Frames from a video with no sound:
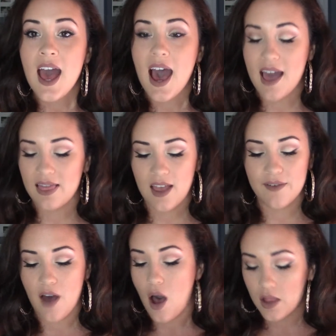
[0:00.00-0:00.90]
I
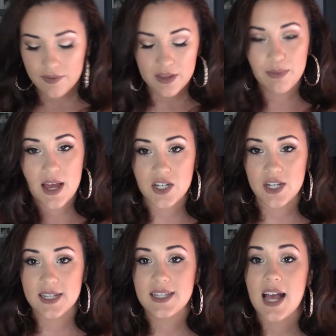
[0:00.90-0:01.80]
love all of the
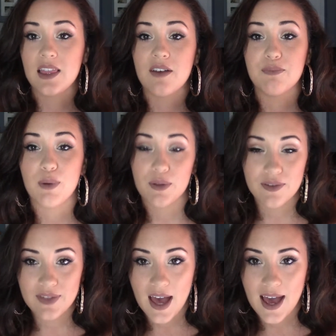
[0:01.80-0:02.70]
blushes. I love both
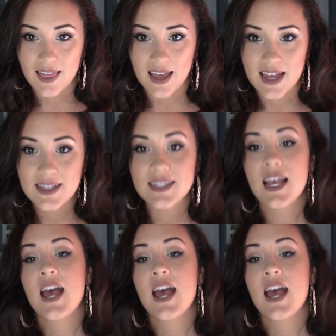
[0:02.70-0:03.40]
of the highlights.